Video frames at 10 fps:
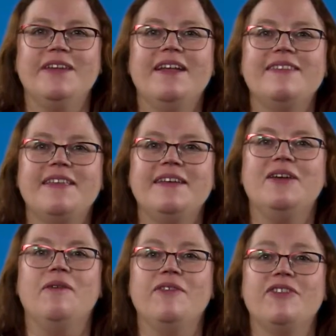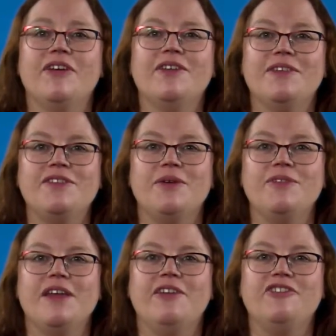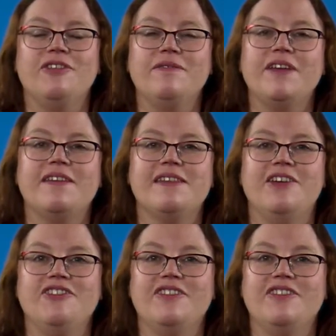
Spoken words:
a Technical Officer at the Association of Taxation